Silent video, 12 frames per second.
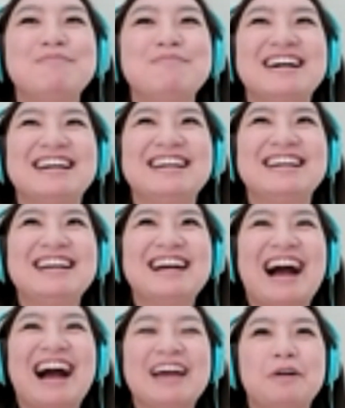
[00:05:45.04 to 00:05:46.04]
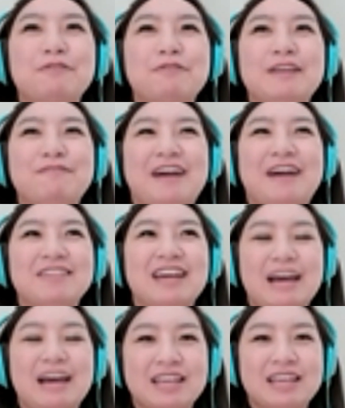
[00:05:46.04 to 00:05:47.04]
but I often found that
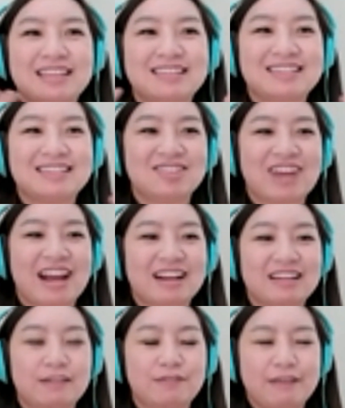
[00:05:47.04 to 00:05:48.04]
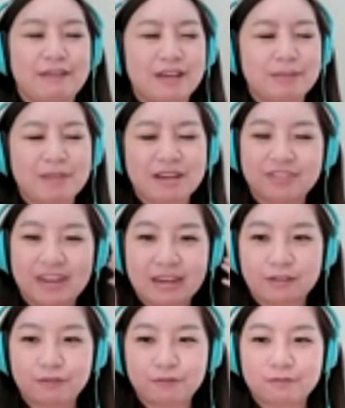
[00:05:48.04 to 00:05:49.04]
I would get distracted. I think my
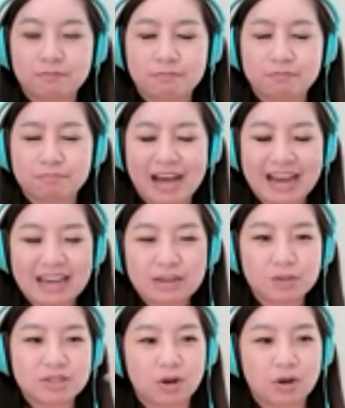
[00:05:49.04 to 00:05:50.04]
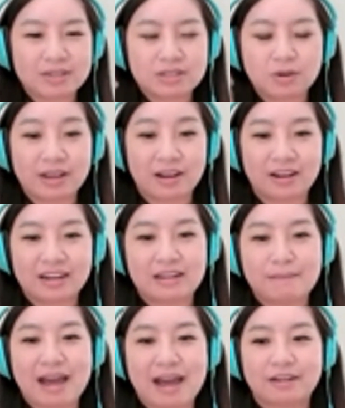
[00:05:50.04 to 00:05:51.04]
creative mind was always going on in
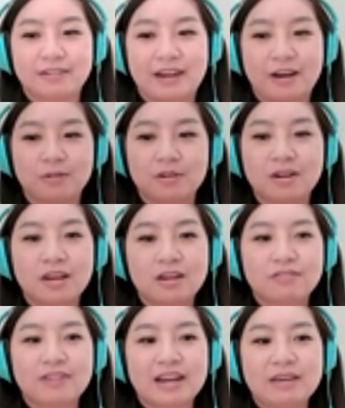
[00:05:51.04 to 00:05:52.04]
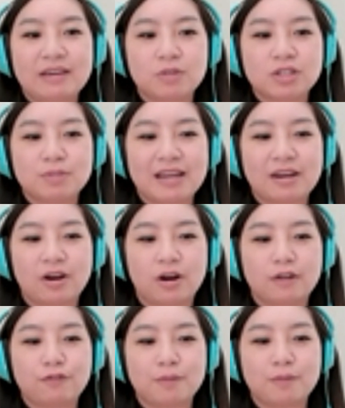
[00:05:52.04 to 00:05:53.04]
the background, right? Mm. Which made it
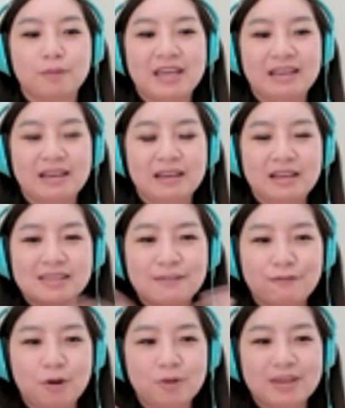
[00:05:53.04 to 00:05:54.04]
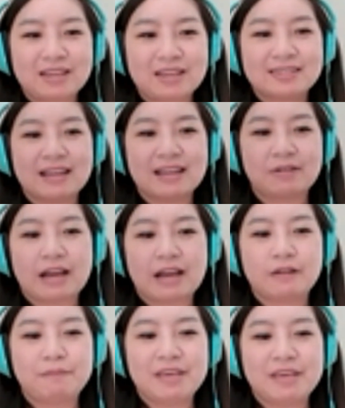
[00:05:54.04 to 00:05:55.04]
hard for me to focus. Now that
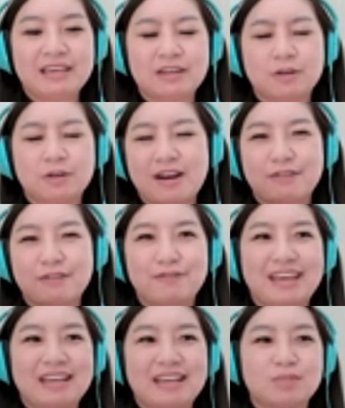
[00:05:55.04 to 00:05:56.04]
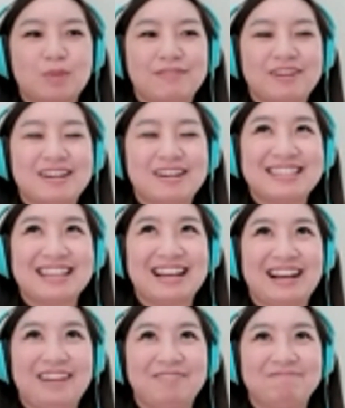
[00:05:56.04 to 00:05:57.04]
could be, you know, other things, whether it's
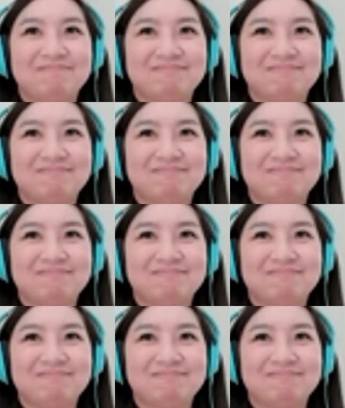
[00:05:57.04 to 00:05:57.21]
um,